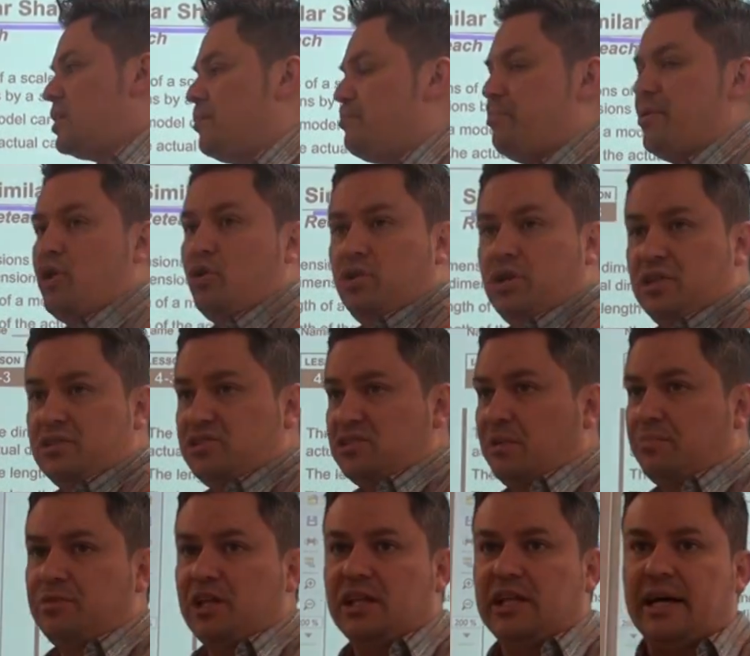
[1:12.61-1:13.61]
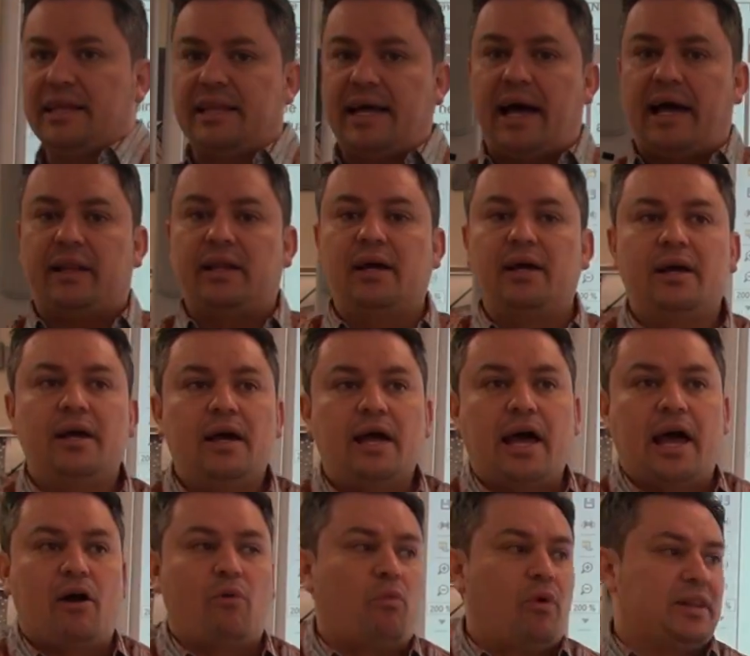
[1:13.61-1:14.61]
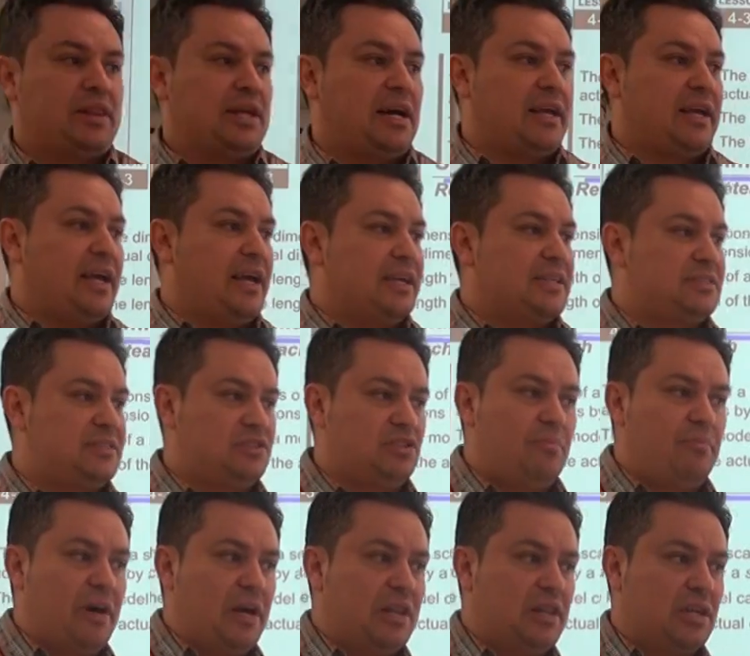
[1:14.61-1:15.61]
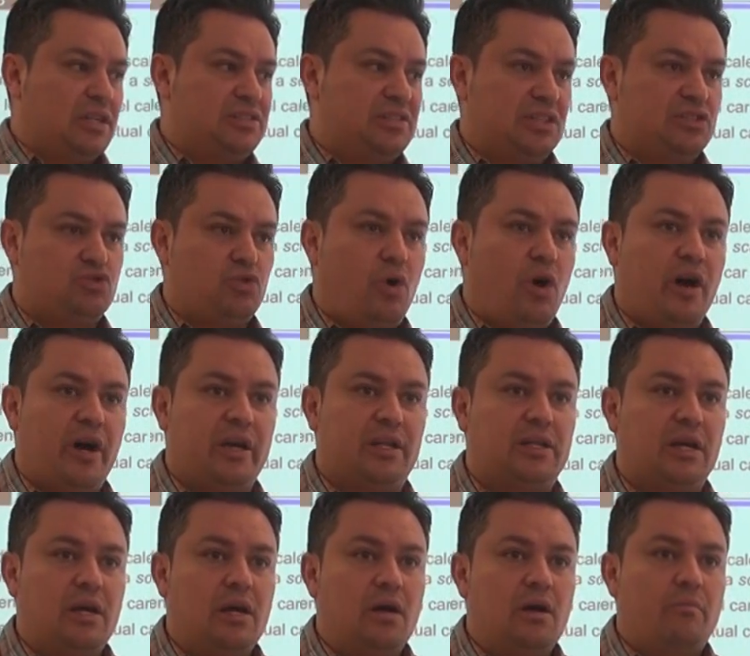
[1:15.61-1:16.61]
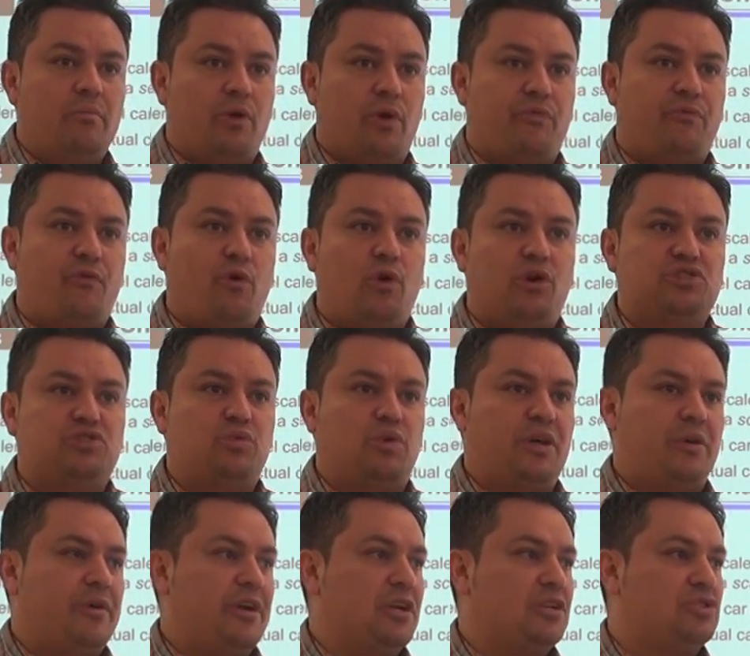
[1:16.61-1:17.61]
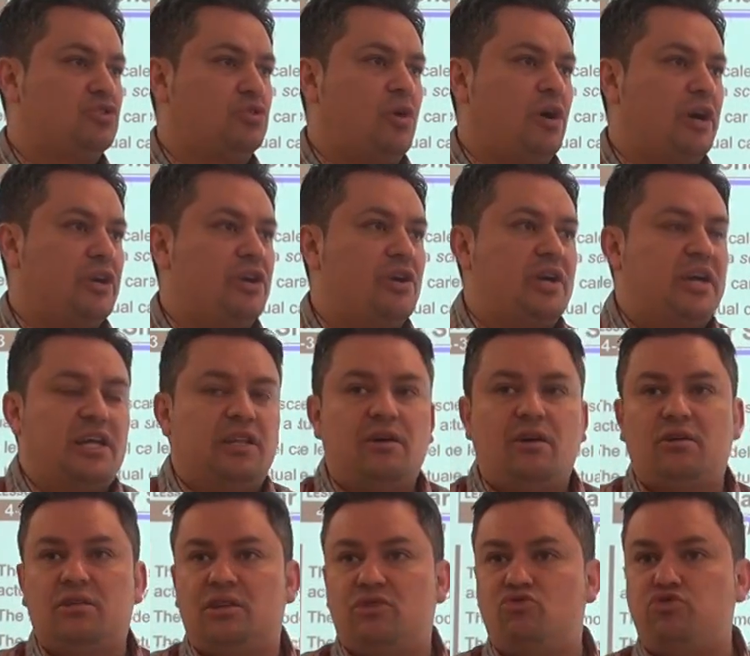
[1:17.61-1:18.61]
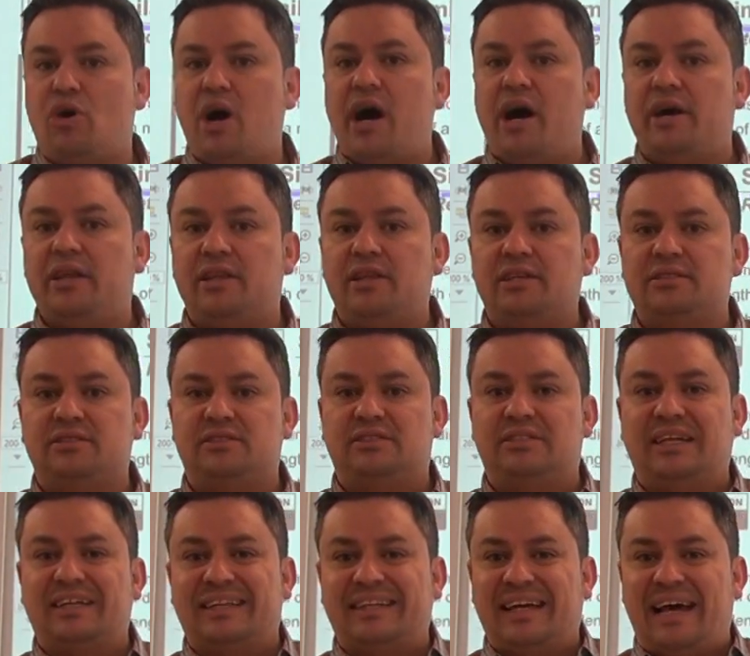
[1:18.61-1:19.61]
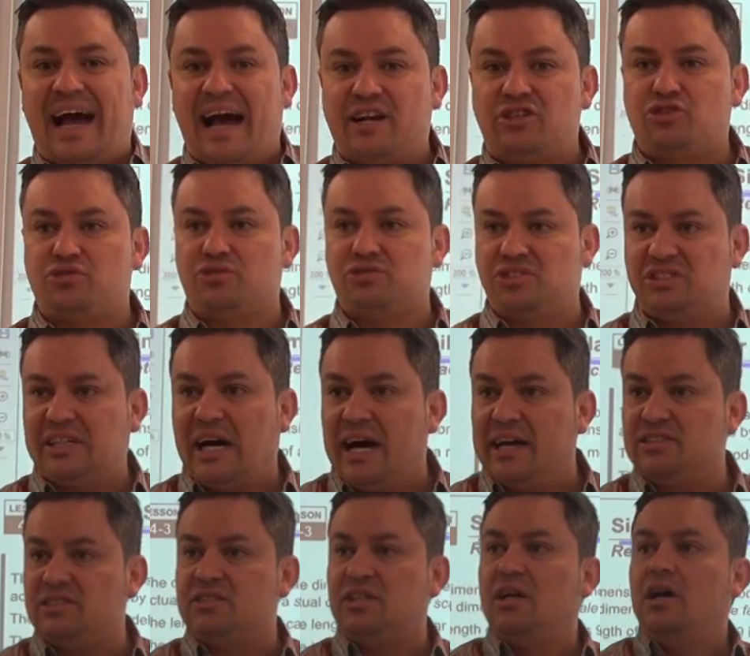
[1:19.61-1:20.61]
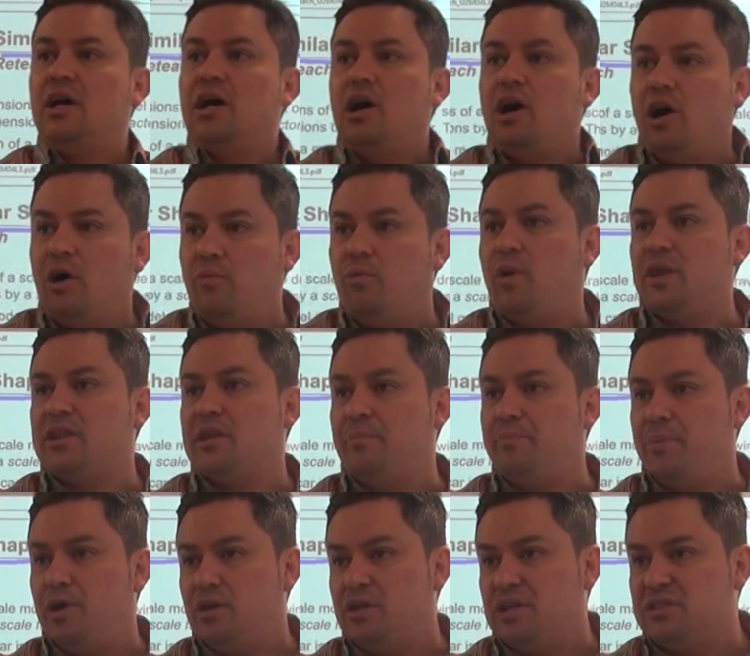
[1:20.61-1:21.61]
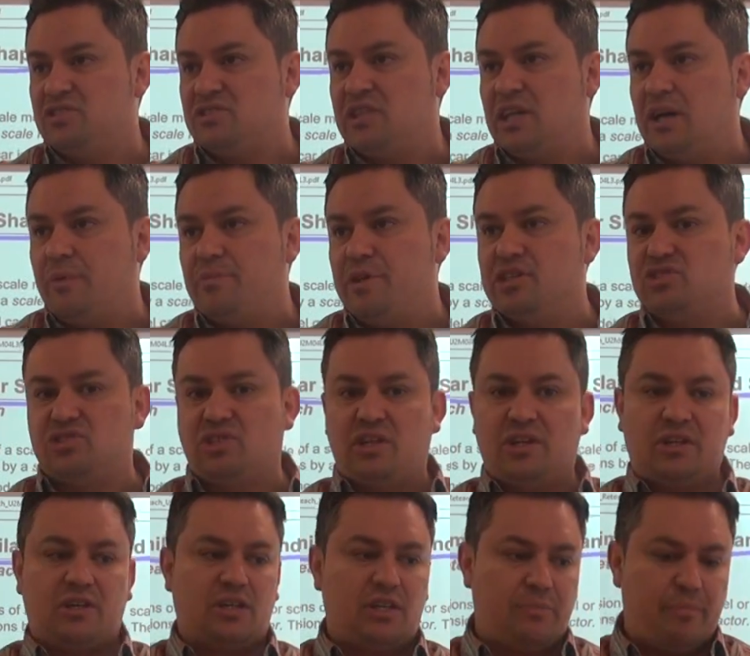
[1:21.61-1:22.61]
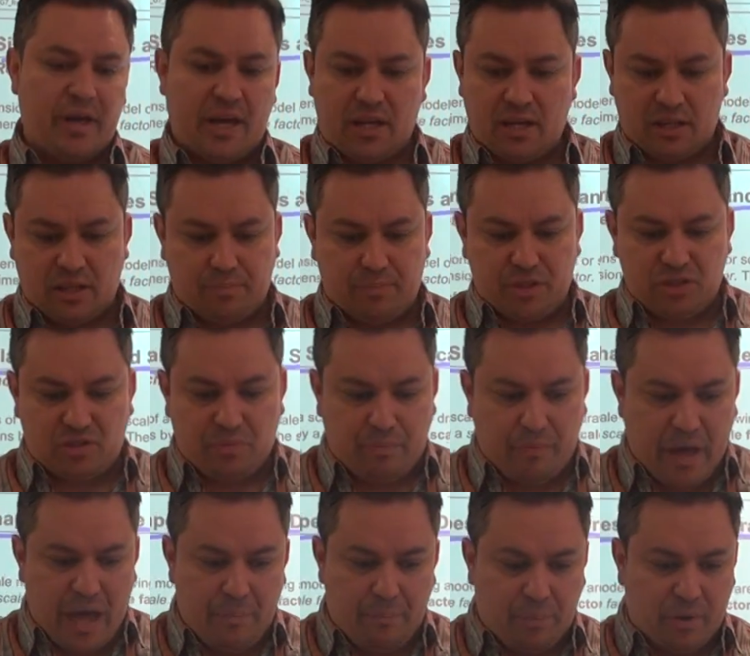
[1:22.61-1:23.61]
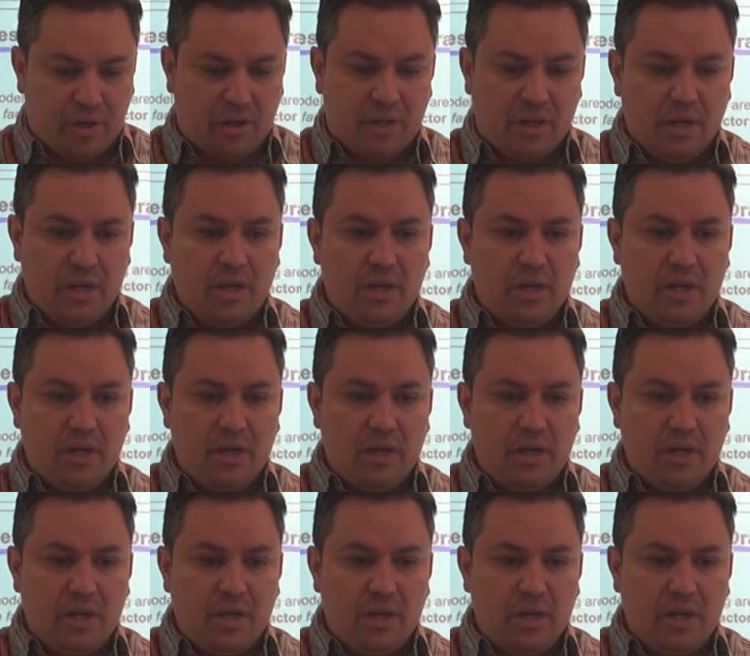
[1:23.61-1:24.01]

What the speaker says: a building, something like that. And what that is, somebody does a drawing, but of course, whenever you draw, you cannot draw the actual size of what the building is gonna be. So they're gonna make it on a piece of paper,